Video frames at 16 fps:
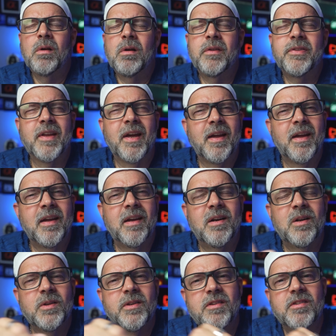What the
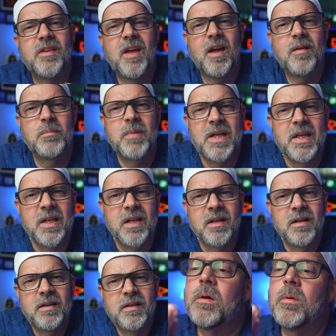hell does that
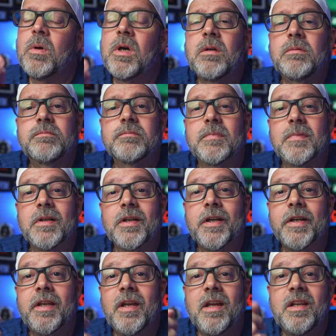mean? Well,
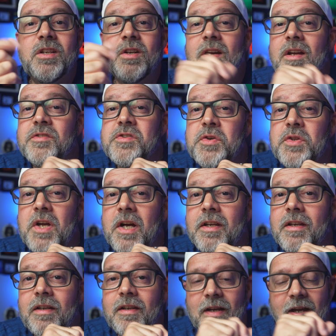Again, you guys are
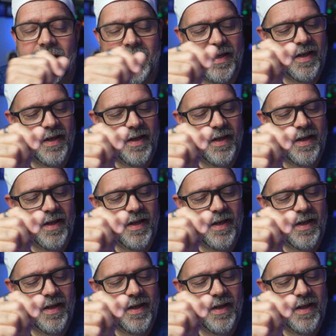lucky I